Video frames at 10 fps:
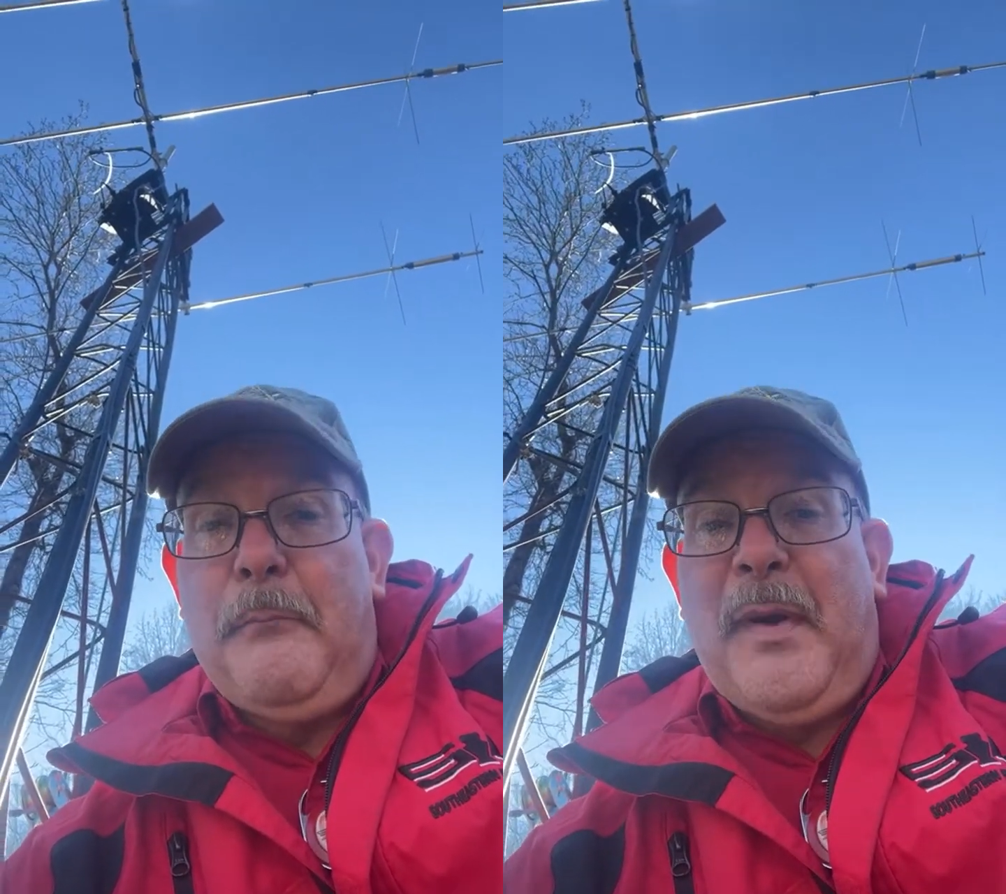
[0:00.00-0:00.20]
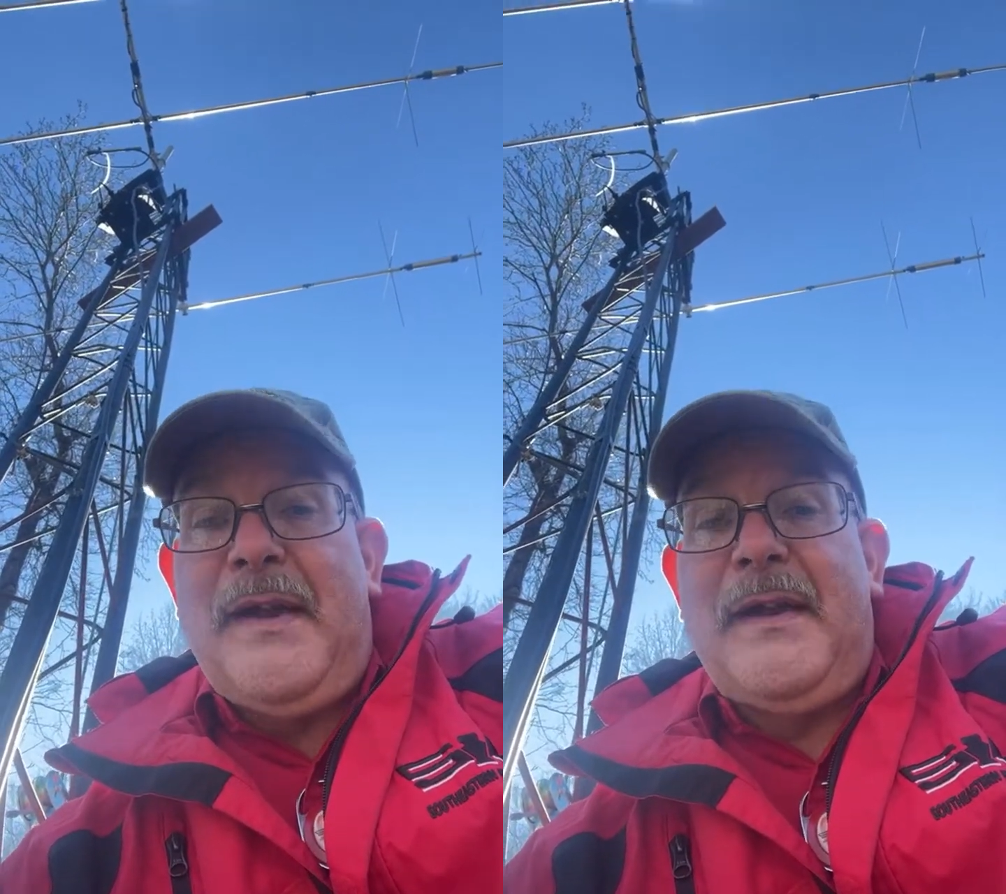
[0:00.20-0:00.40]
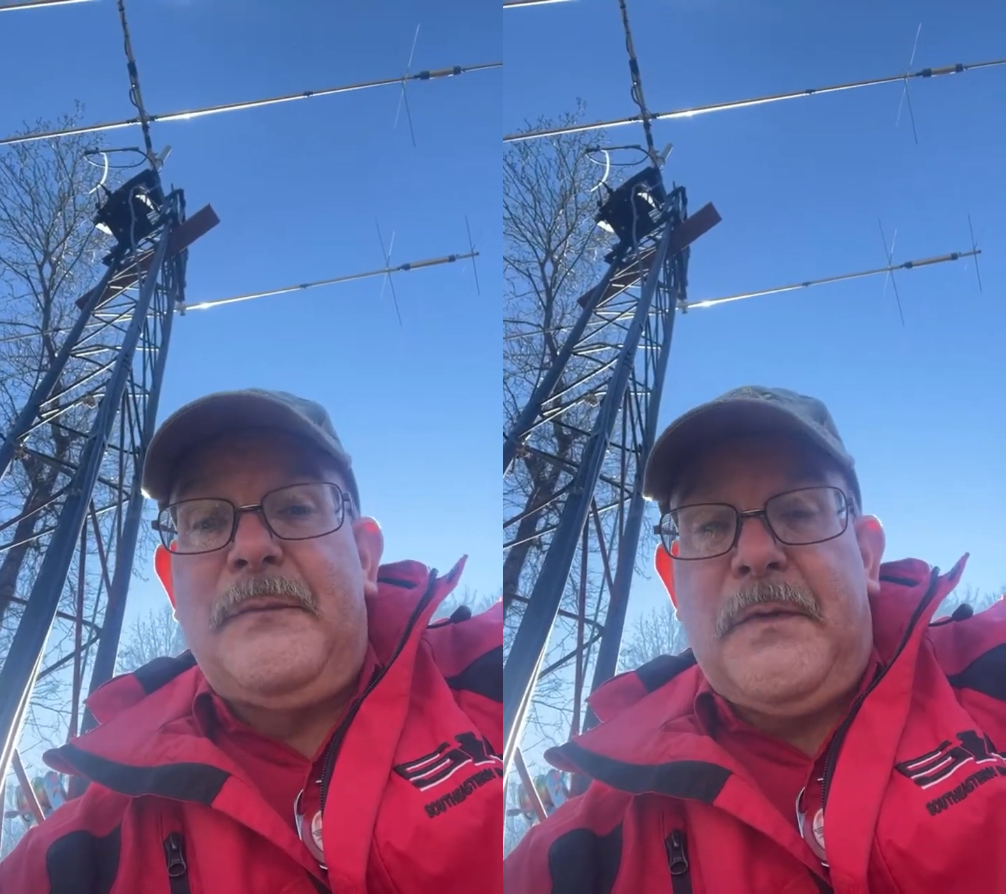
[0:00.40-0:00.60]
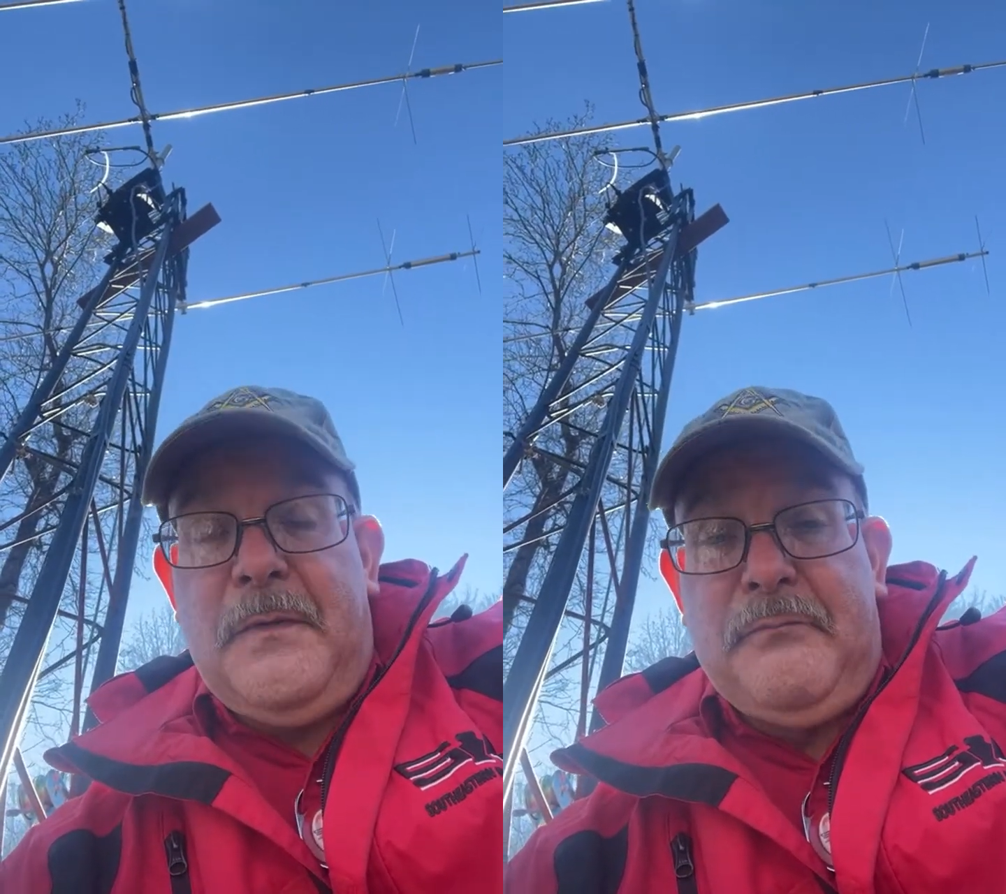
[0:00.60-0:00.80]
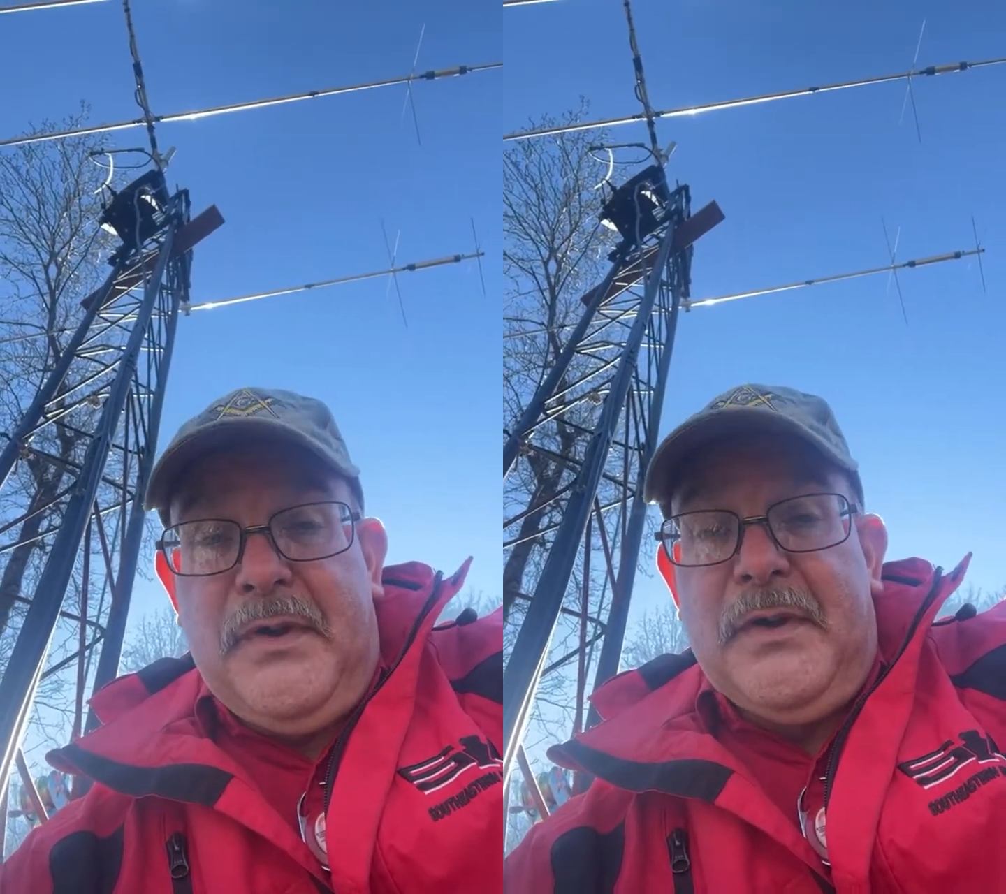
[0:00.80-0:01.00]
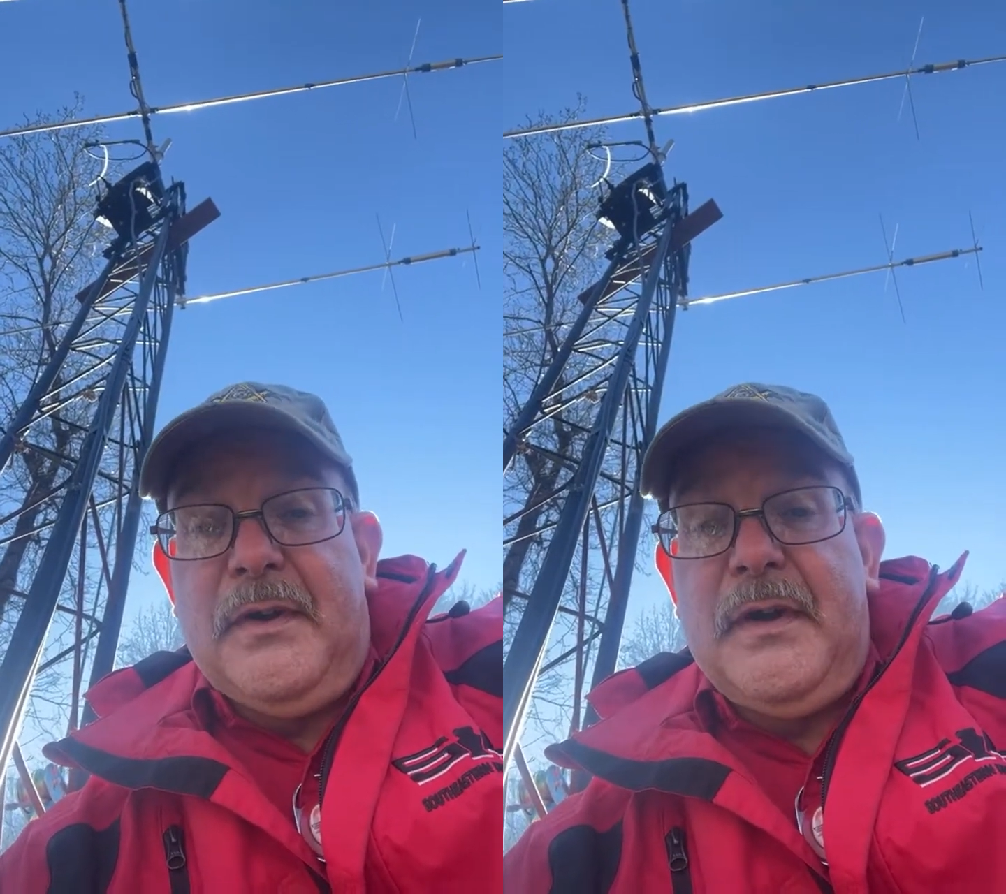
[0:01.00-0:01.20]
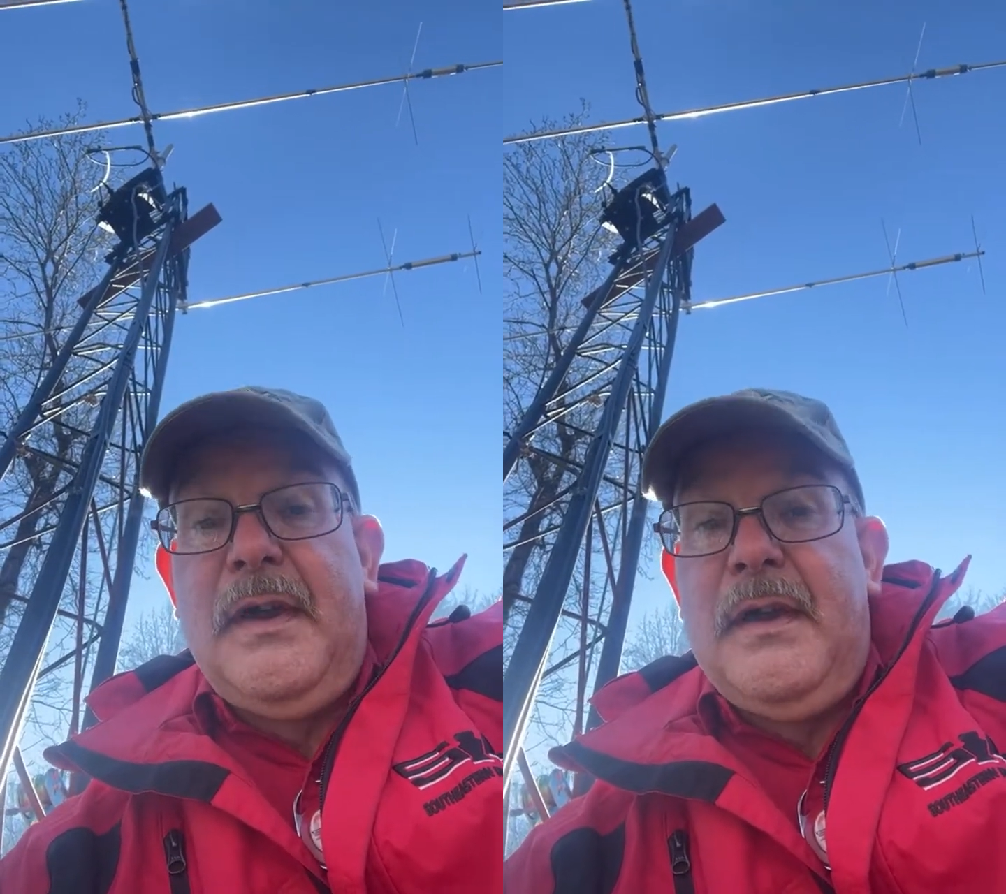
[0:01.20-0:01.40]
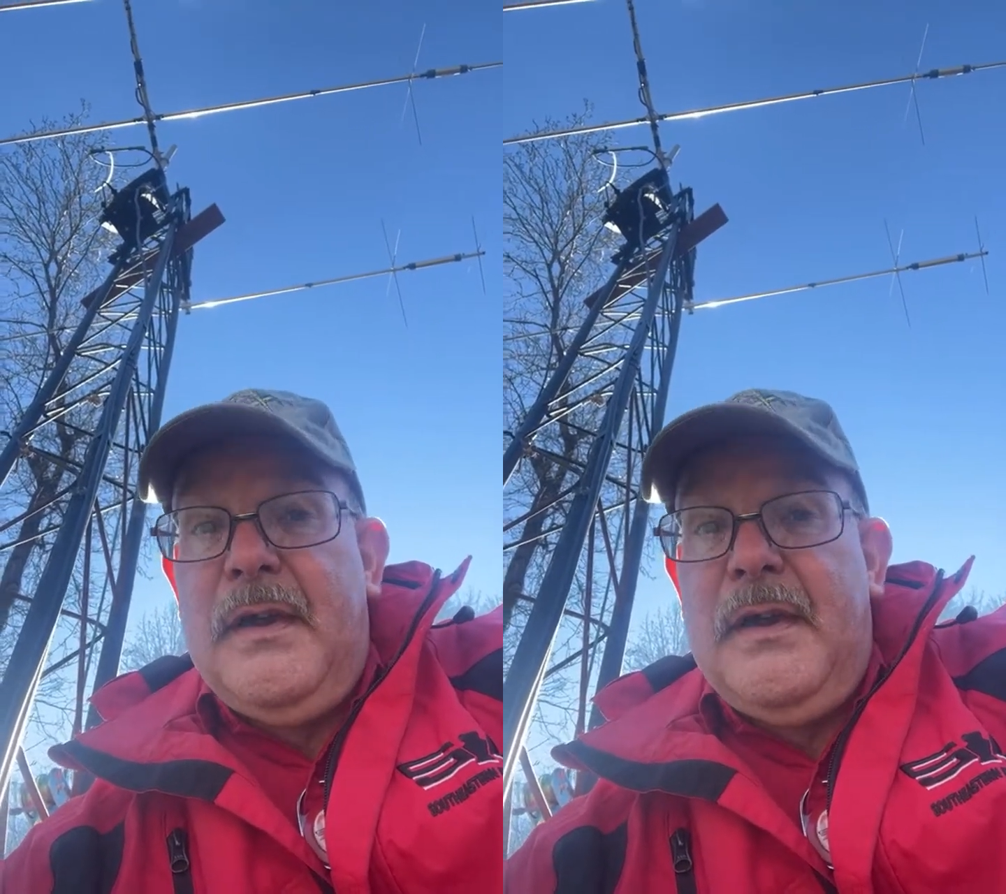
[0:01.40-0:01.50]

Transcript: bang for the buck.